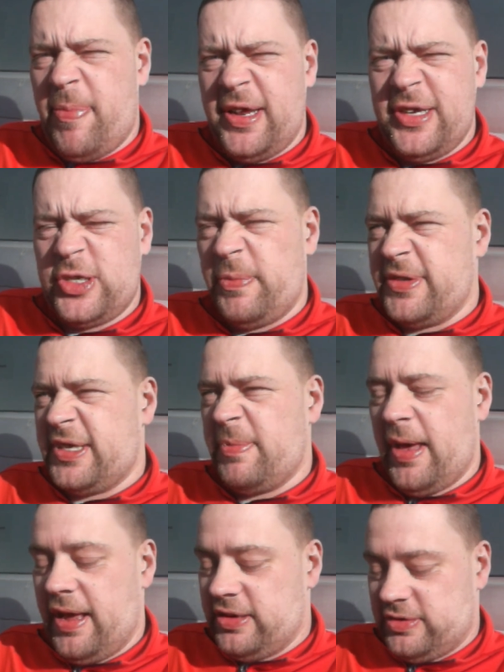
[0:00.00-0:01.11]
A police officer,
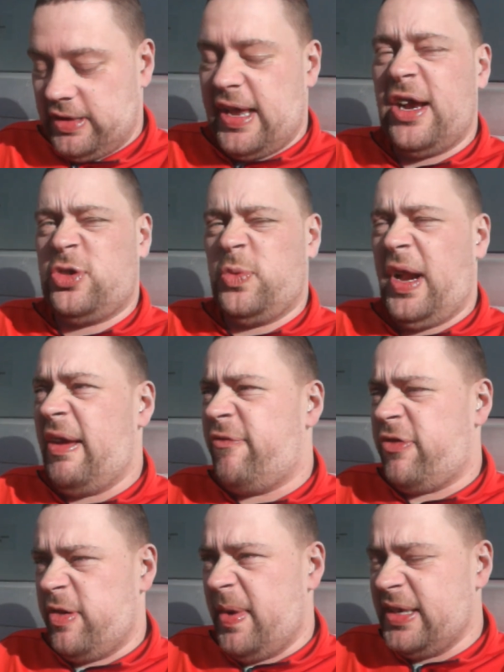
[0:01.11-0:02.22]
mate. It's not the actual name
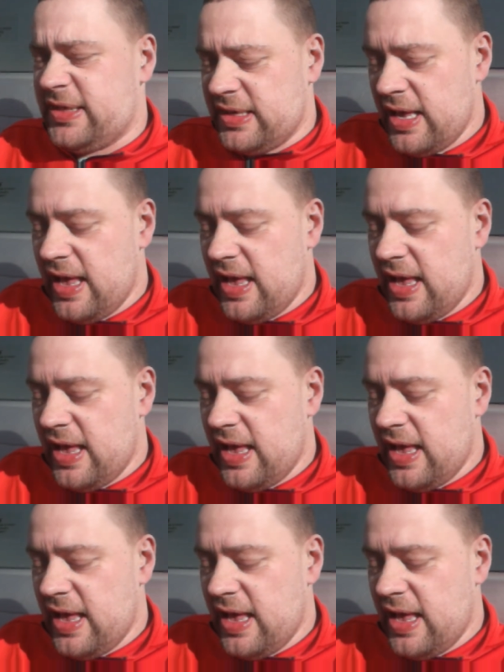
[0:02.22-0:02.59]
for them, is.